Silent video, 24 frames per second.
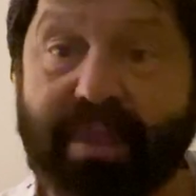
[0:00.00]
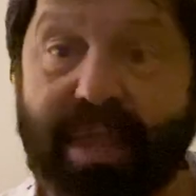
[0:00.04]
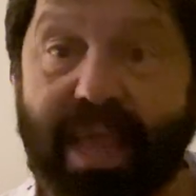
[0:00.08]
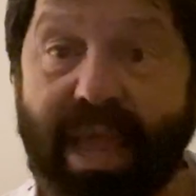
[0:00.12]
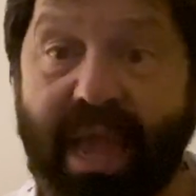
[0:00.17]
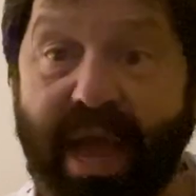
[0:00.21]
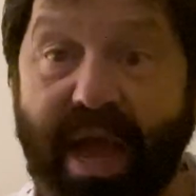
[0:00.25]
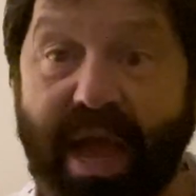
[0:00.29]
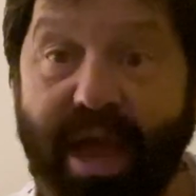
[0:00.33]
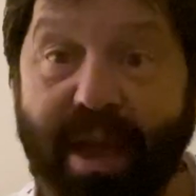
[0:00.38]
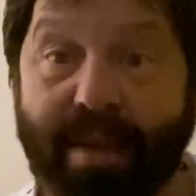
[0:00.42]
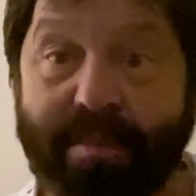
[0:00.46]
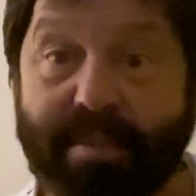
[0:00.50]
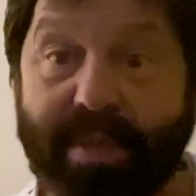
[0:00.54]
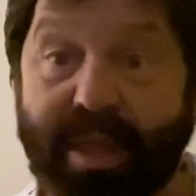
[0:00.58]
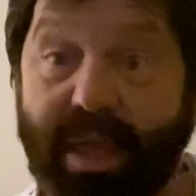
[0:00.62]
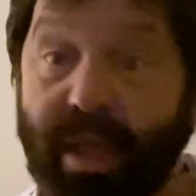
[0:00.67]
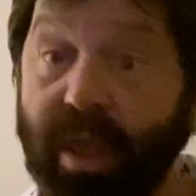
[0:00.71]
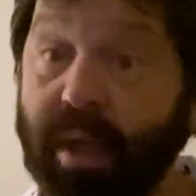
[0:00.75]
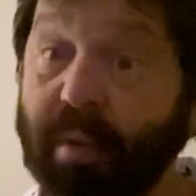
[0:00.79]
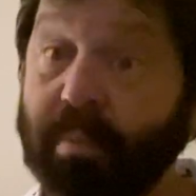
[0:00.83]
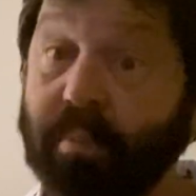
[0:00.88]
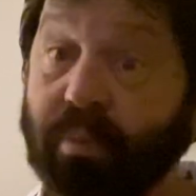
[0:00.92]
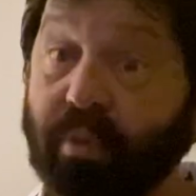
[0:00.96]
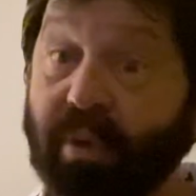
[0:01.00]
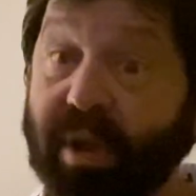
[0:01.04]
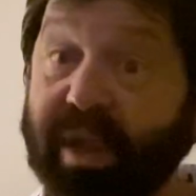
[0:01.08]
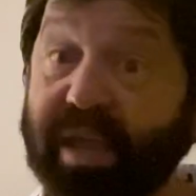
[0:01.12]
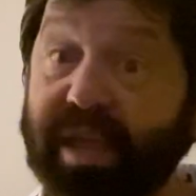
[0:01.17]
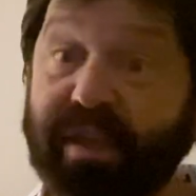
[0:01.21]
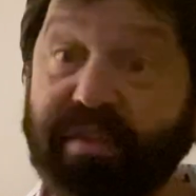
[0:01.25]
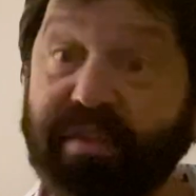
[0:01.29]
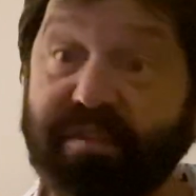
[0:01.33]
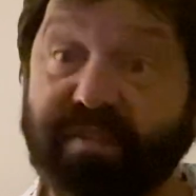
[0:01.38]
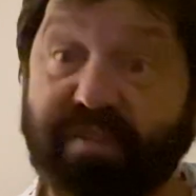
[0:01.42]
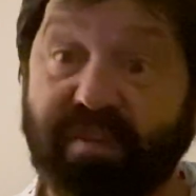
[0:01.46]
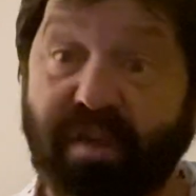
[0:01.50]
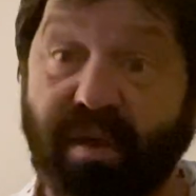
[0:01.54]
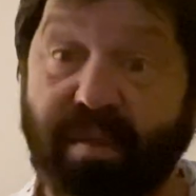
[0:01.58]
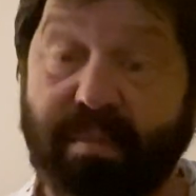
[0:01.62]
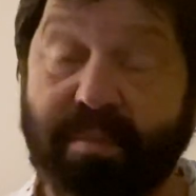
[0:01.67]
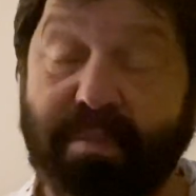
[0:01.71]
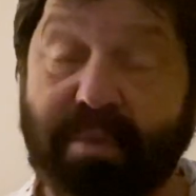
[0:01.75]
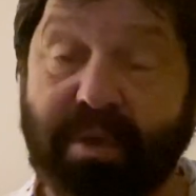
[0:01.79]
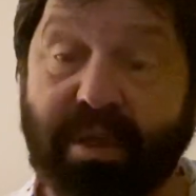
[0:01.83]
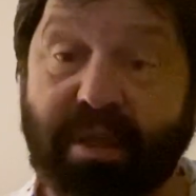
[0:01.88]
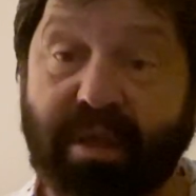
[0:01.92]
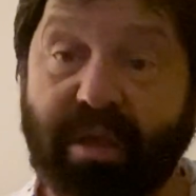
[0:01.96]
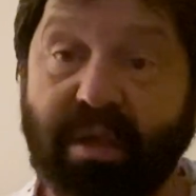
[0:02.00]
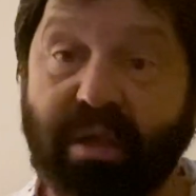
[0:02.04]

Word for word: um, bringing some